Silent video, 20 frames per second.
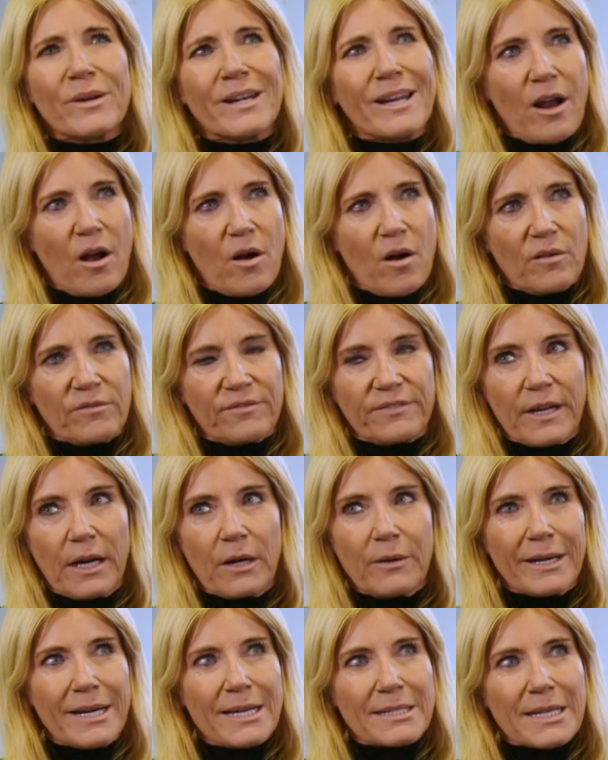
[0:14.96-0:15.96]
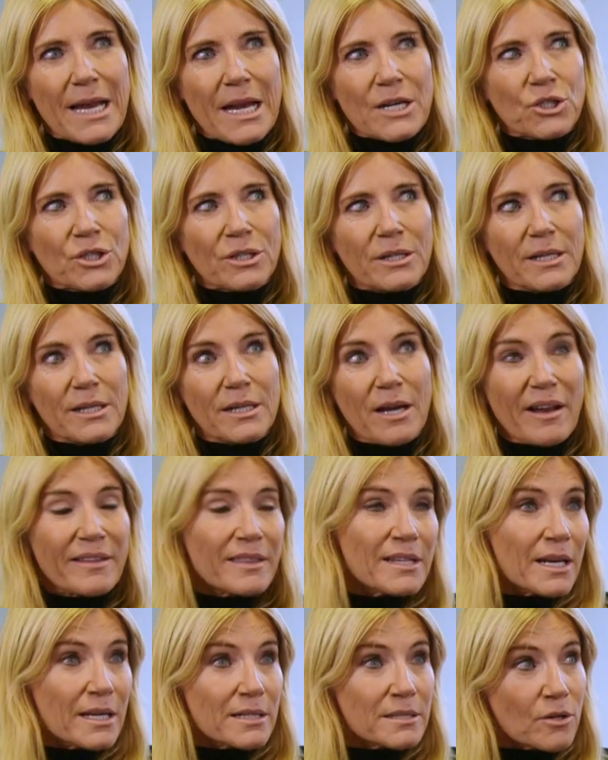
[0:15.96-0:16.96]
really heartfelt, and it's actually, I think
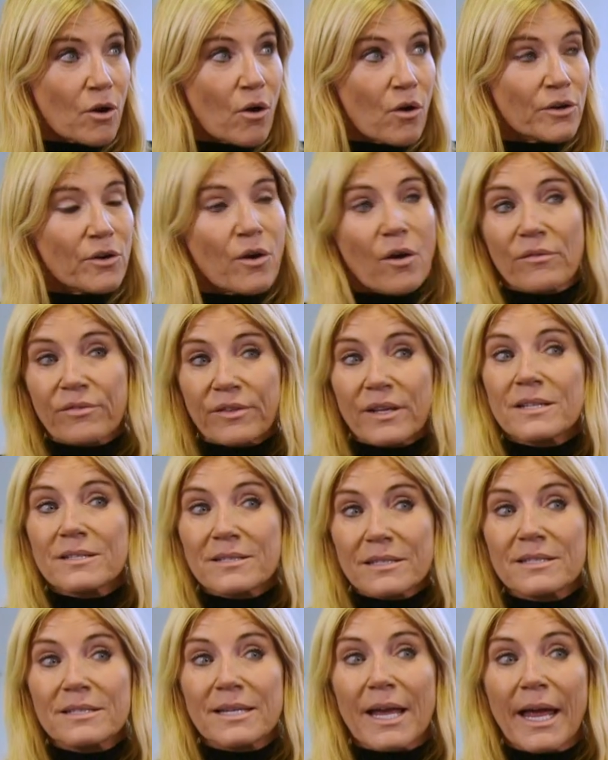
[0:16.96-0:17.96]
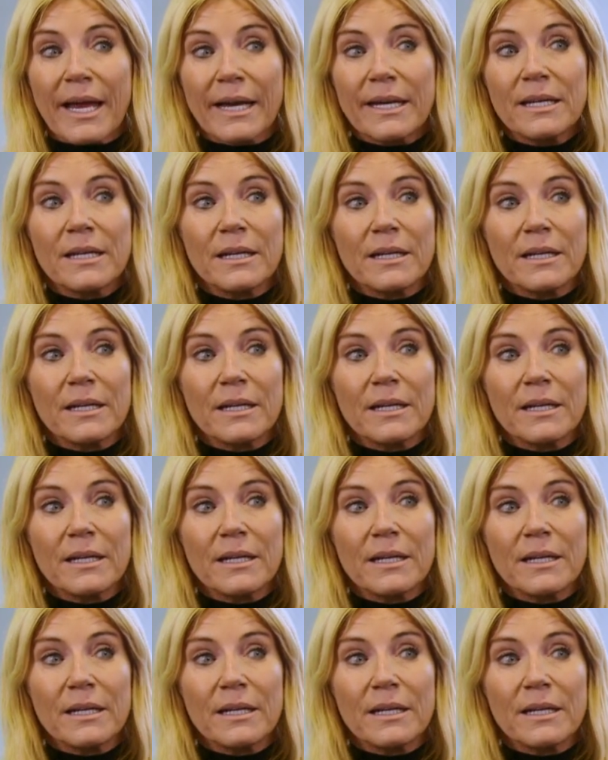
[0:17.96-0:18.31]
it's got a lot of things to say.